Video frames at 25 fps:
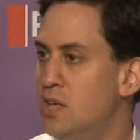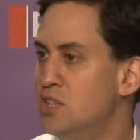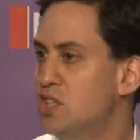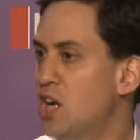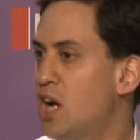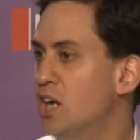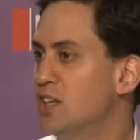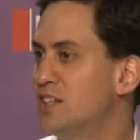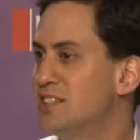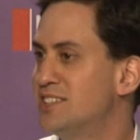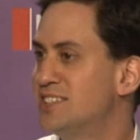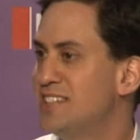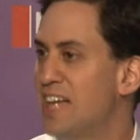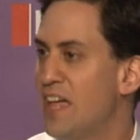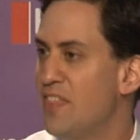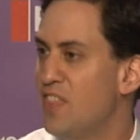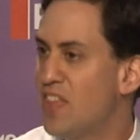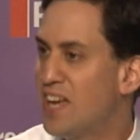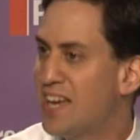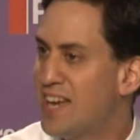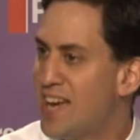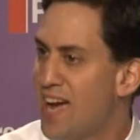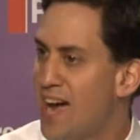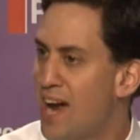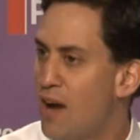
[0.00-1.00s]
to understand
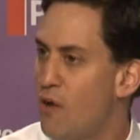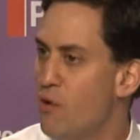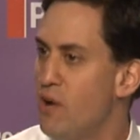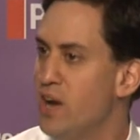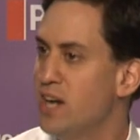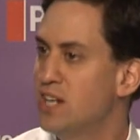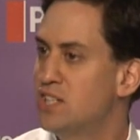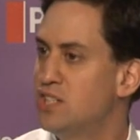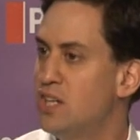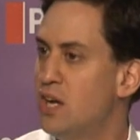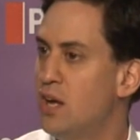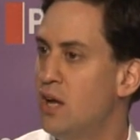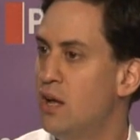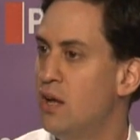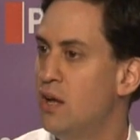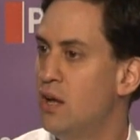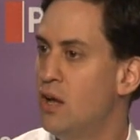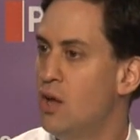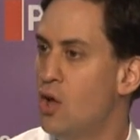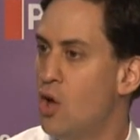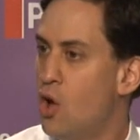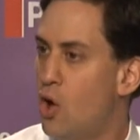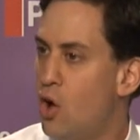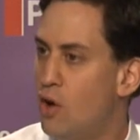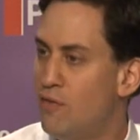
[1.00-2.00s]
the character
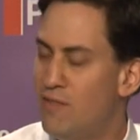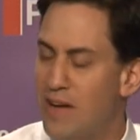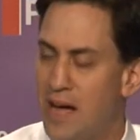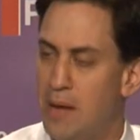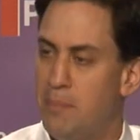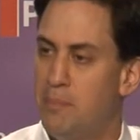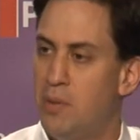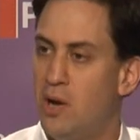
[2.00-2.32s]
of our